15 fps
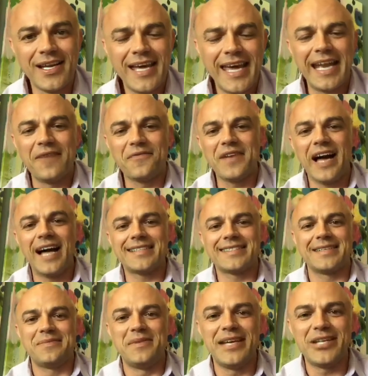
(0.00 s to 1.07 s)
and I've got
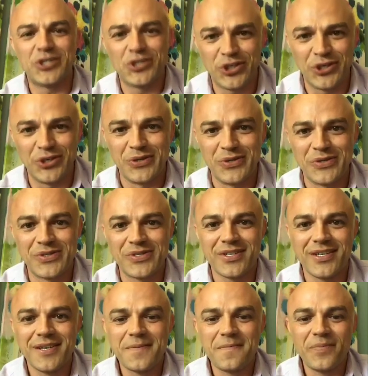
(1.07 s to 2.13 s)
some issues.
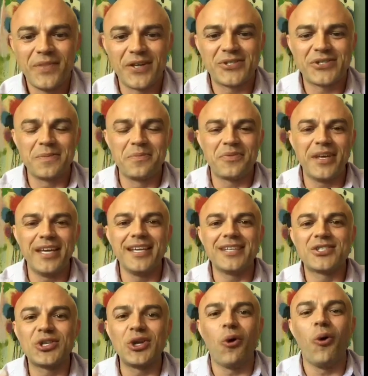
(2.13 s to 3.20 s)
There's some
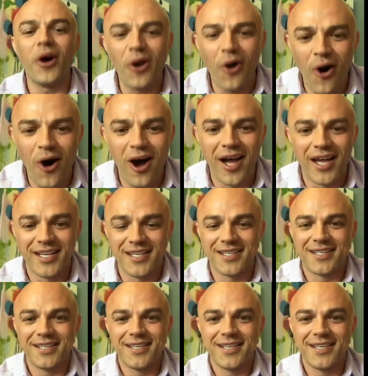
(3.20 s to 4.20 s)
things going on,